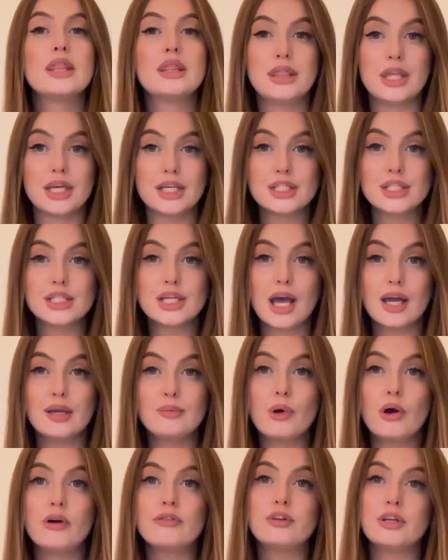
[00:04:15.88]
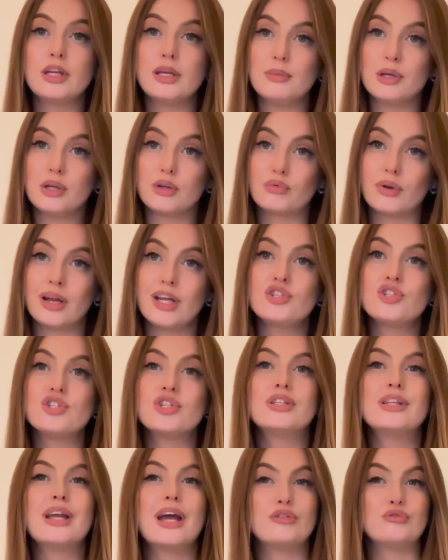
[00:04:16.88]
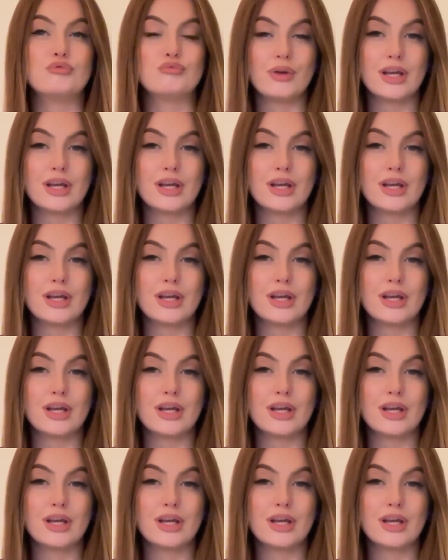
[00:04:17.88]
This type of immigration and